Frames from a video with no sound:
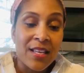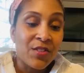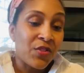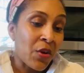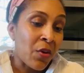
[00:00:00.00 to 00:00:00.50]

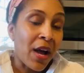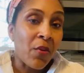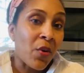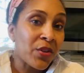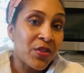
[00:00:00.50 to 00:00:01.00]
So I
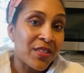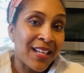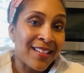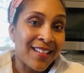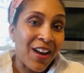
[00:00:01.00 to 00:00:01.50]
want to
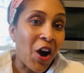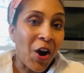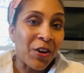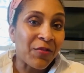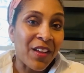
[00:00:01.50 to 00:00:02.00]
send a
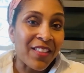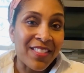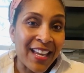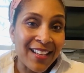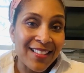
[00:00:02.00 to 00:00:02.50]
heartfelt
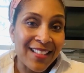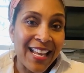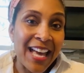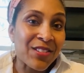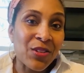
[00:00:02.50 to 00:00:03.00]
thanks and
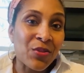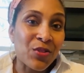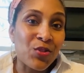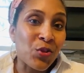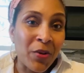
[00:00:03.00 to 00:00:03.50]
ask you to
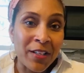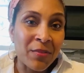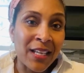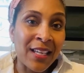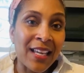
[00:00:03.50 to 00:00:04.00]
join
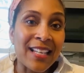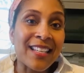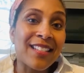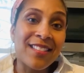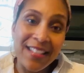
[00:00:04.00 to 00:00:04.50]
me in
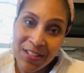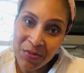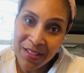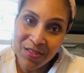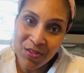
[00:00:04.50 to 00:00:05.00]

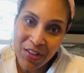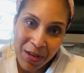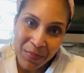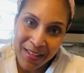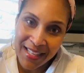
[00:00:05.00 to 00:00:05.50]
continuing to
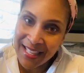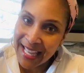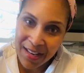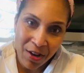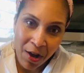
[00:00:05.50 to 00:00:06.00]
champion the
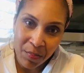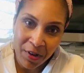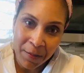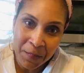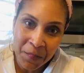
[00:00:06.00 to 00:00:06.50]
Atlanta
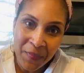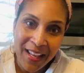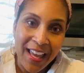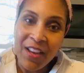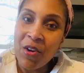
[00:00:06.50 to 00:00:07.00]
Opera
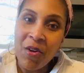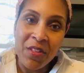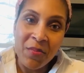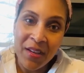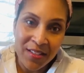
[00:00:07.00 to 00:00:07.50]
and all
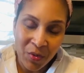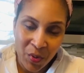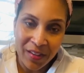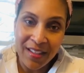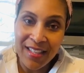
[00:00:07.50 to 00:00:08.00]
the amazing
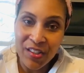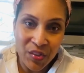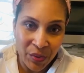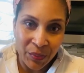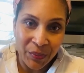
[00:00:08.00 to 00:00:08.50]
work that they
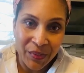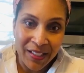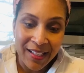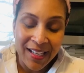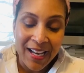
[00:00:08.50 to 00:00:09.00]
do.
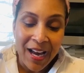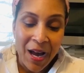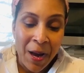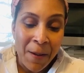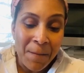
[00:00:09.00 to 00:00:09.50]

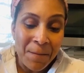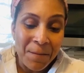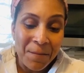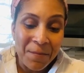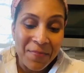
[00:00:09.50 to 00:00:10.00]
Um,
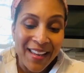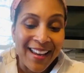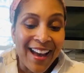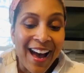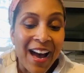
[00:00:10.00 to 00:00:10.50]

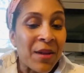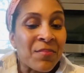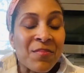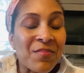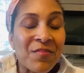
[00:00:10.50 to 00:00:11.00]

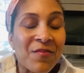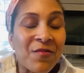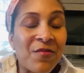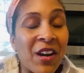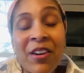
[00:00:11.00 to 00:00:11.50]
I'm
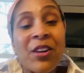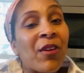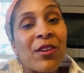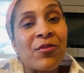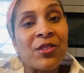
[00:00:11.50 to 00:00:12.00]
very
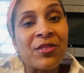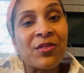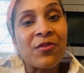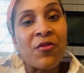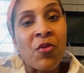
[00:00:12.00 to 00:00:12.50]
grateful
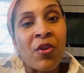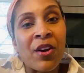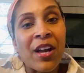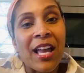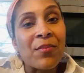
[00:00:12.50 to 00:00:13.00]

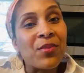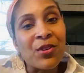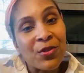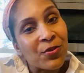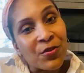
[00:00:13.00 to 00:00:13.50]
for a
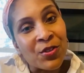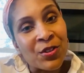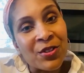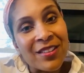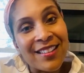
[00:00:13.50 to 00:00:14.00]
beautiful